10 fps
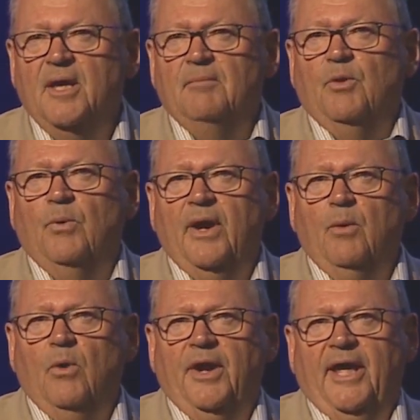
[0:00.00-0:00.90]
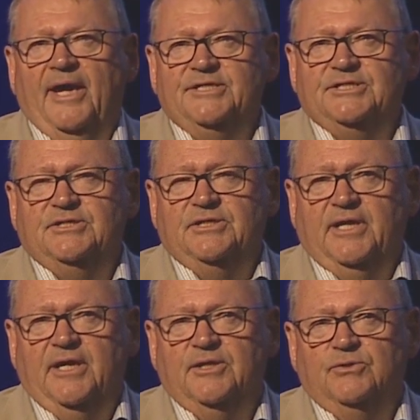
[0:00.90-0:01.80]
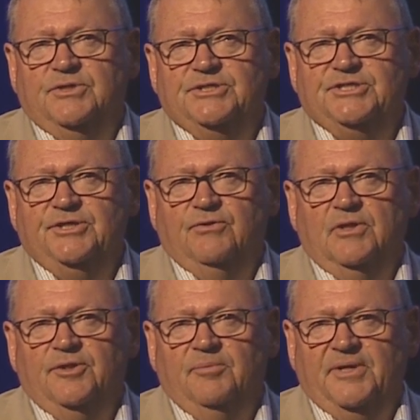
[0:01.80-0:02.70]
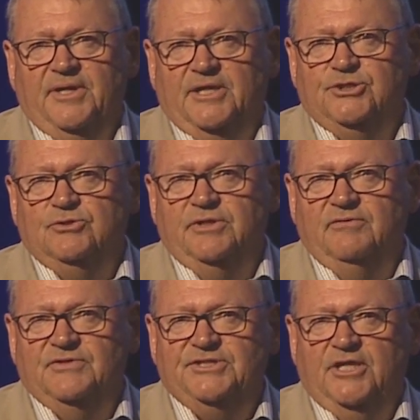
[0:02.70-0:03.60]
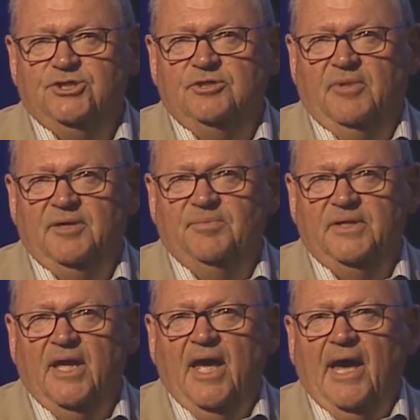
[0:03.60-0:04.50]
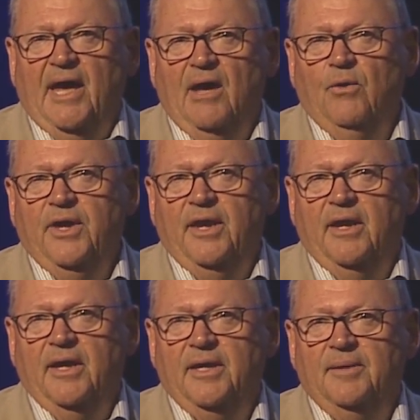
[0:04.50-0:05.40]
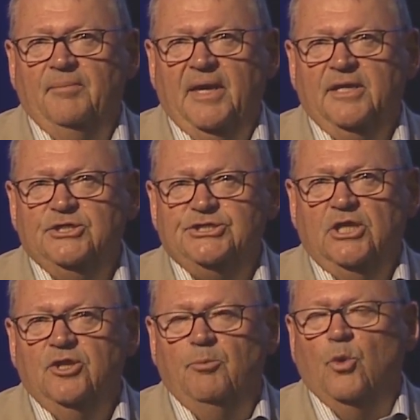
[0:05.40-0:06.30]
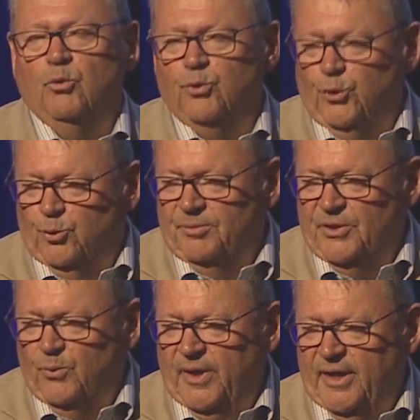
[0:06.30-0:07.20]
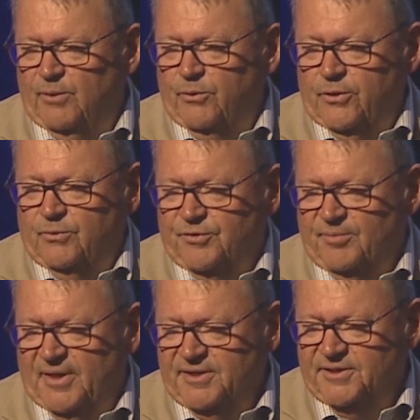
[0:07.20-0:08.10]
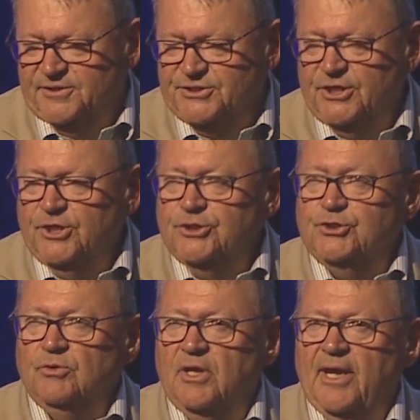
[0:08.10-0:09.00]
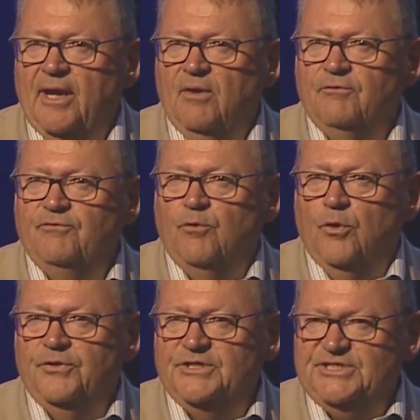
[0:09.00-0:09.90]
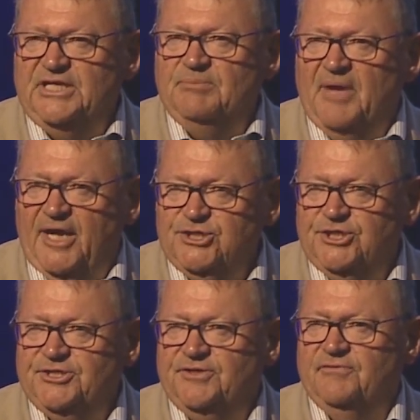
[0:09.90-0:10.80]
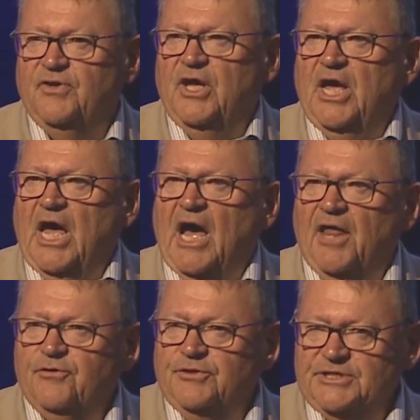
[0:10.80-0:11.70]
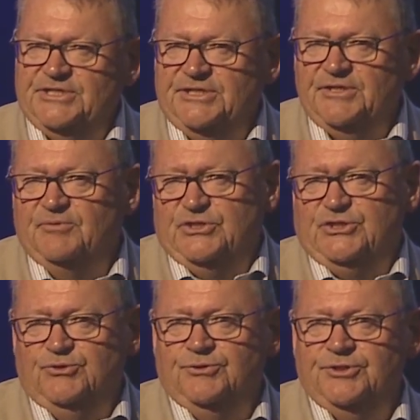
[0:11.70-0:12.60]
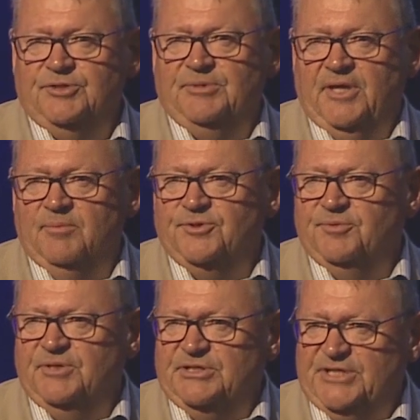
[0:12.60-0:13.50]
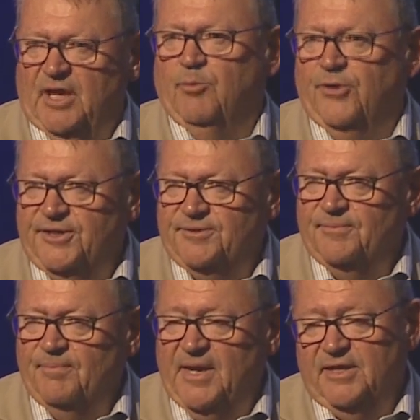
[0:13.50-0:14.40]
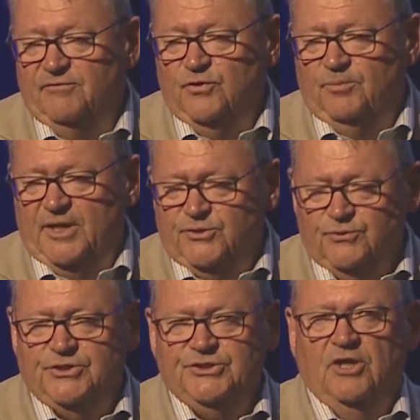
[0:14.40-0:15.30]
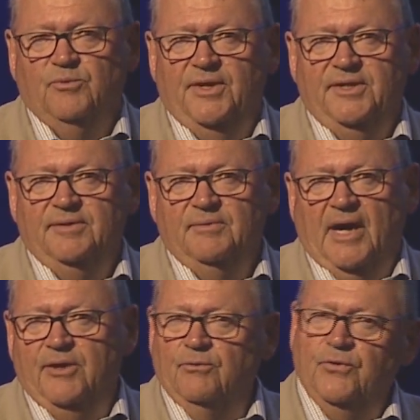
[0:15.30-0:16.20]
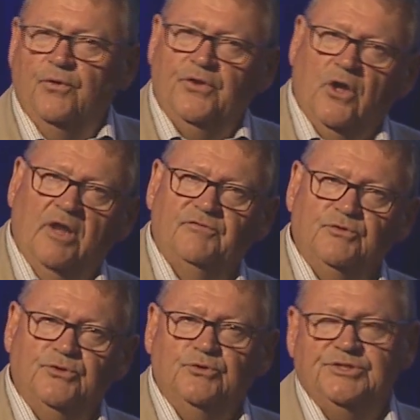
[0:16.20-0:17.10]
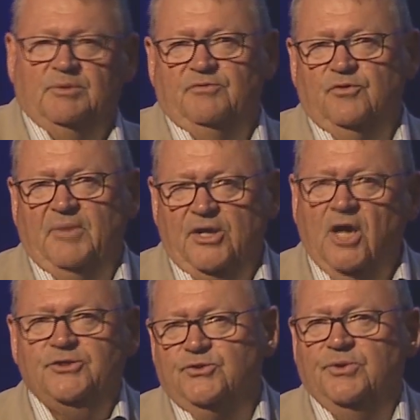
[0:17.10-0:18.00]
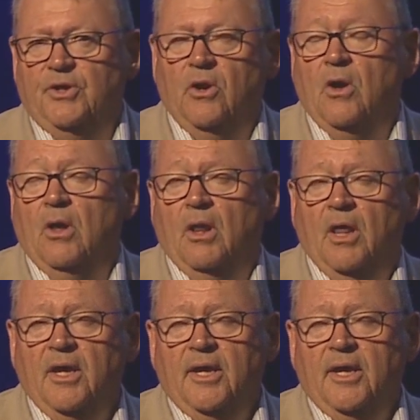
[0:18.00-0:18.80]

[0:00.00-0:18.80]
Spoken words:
But what I want to ask that you consider a little bit as you leave the session might be, how can I make just a little more room in the way I work with my kids to allow for this imaginative otherness in the student to be able to be celebrated? Many of you may do this already. I don't know that all of you do. Some of you may not do it at all.